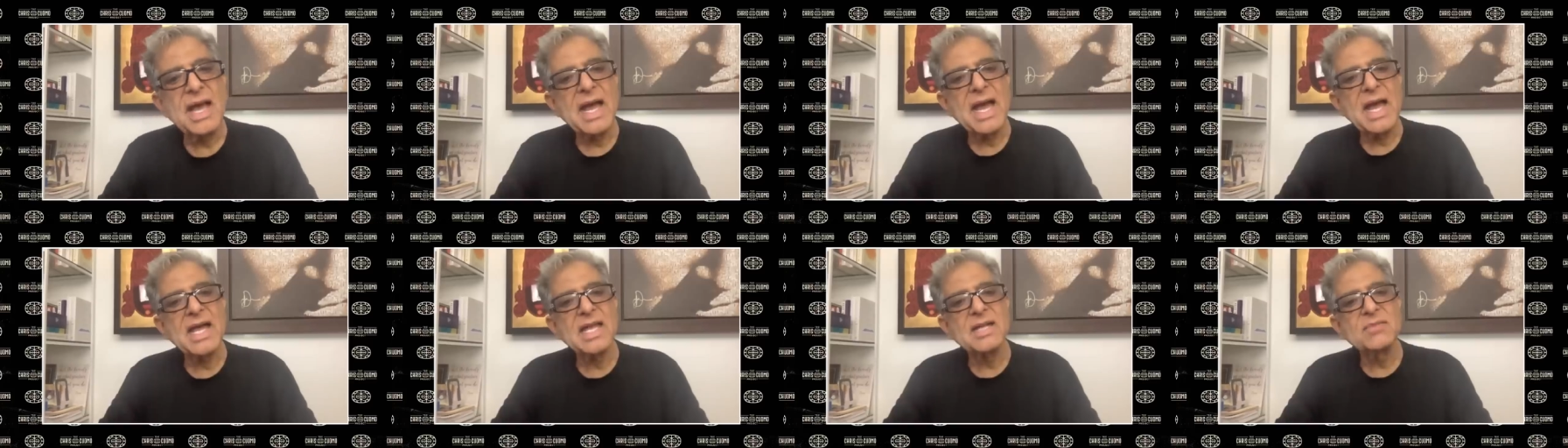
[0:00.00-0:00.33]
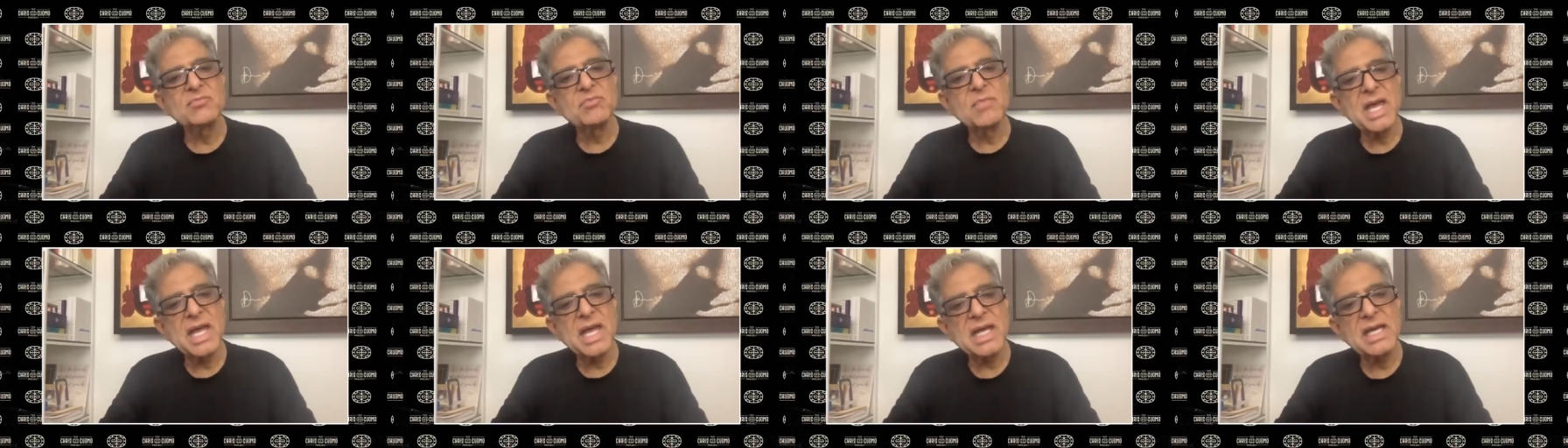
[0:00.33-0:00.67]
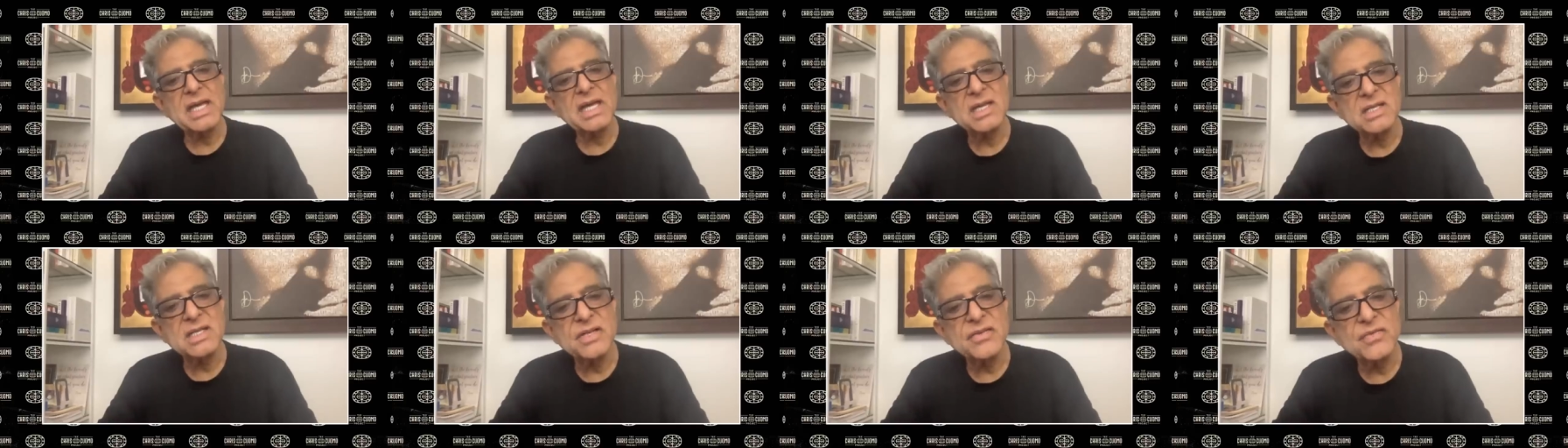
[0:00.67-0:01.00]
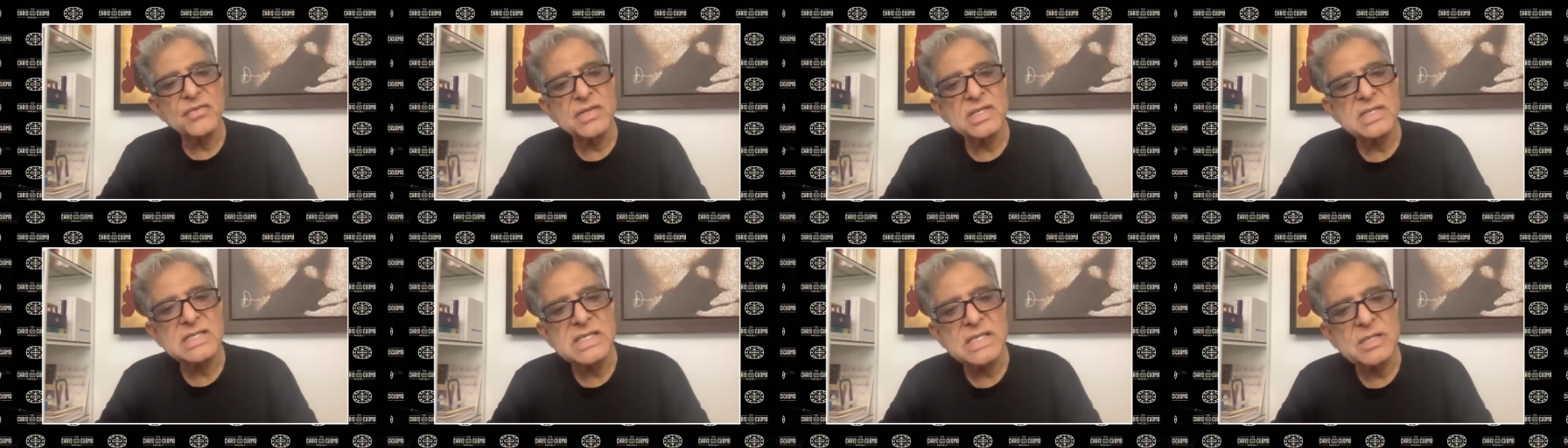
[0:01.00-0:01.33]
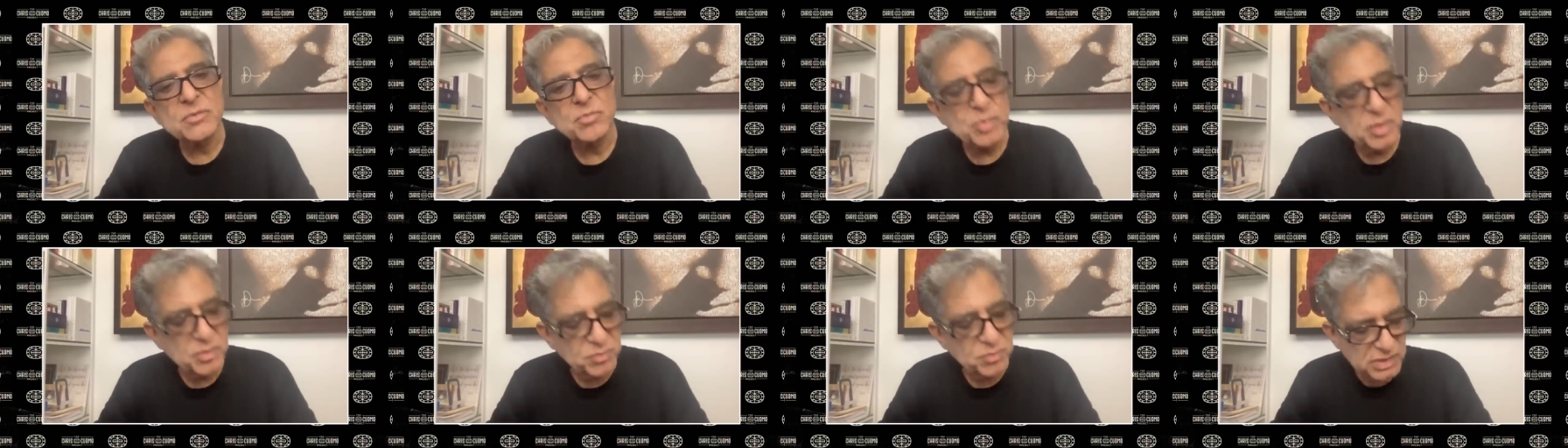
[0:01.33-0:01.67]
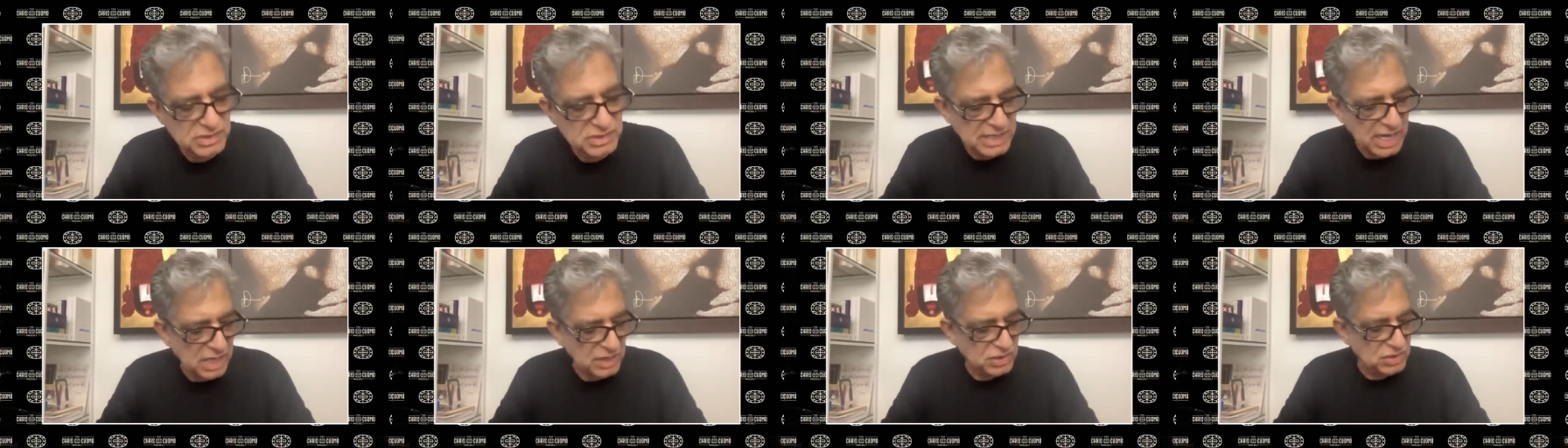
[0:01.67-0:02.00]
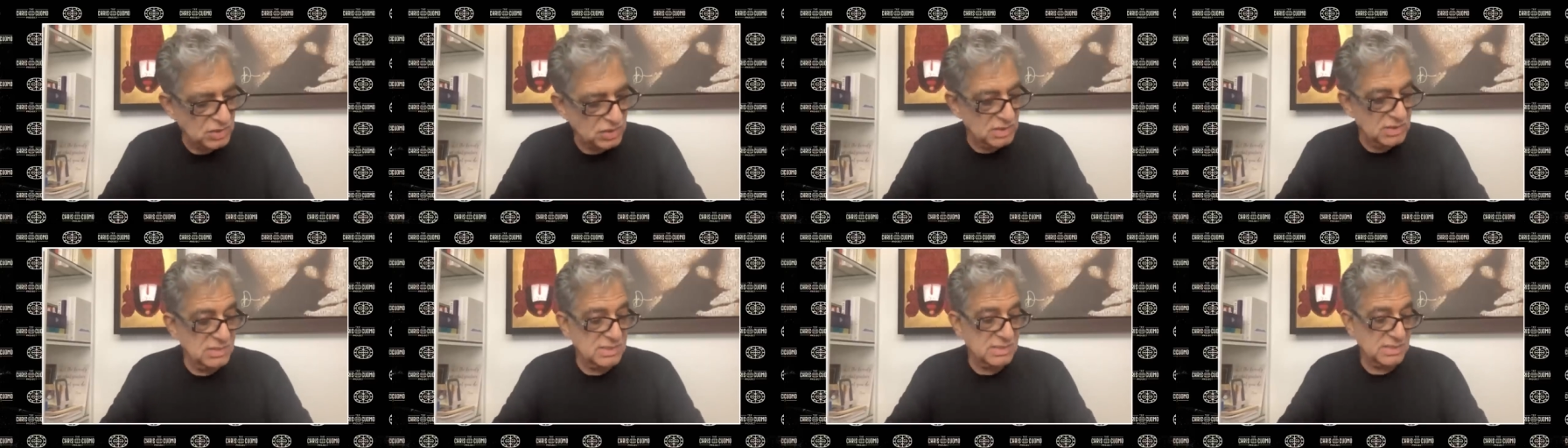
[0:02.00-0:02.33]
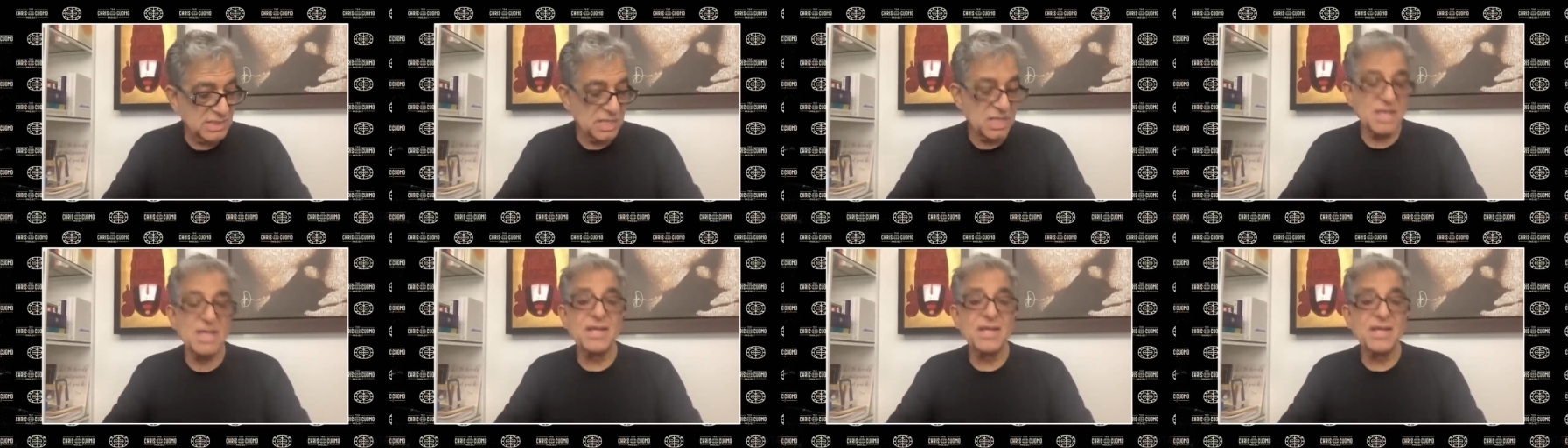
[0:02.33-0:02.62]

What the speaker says: and making a difference in people's actions,